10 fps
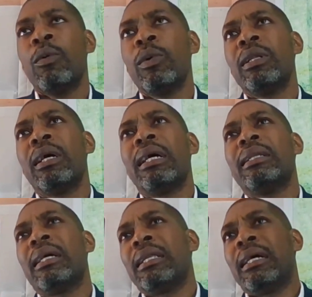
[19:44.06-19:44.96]
Well,
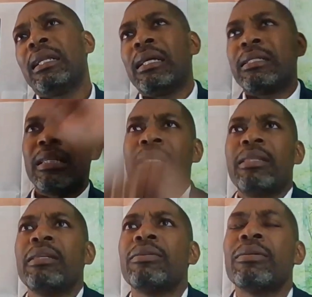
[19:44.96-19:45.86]
I'll say
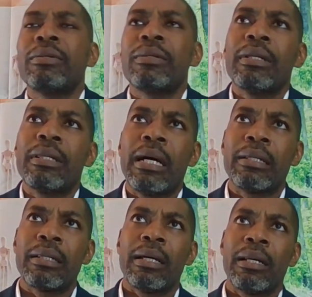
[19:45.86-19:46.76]
this,
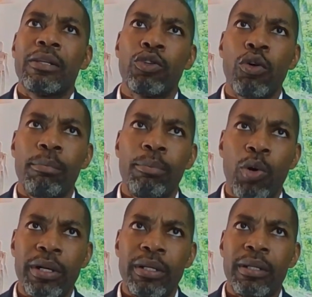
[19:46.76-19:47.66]
that at some
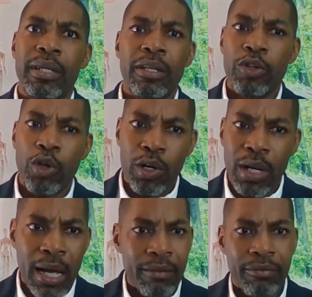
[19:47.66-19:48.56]
point in your
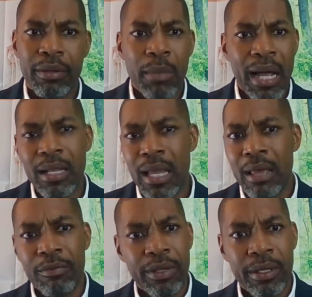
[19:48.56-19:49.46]
life, in my
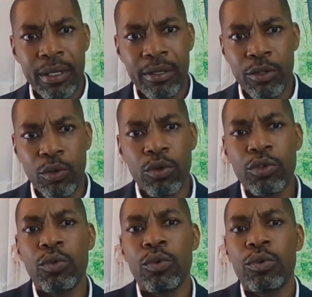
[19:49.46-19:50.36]
life, in those
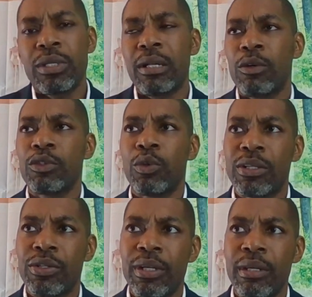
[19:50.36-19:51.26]
who set out to
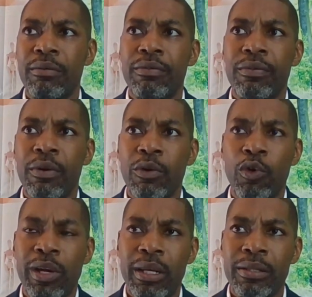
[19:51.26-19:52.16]
achieve
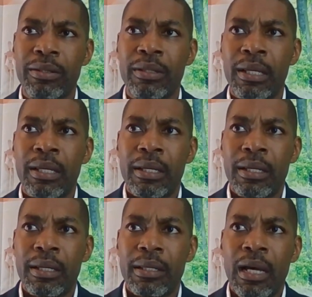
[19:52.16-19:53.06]
greatness,
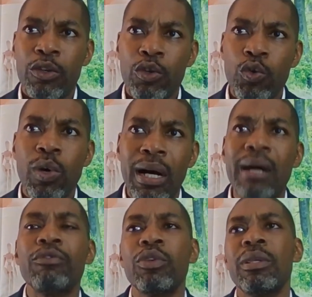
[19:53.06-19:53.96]
that you
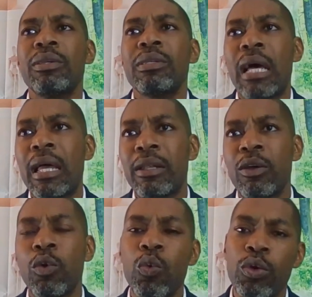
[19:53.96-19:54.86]
have to decide
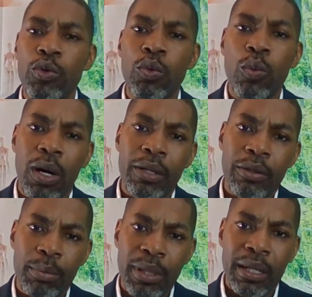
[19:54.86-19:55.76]
who you want to
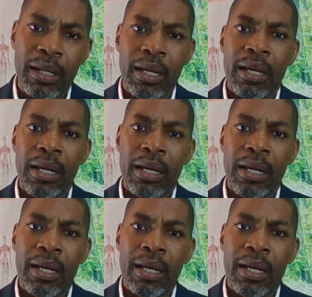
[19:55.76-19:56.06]
be.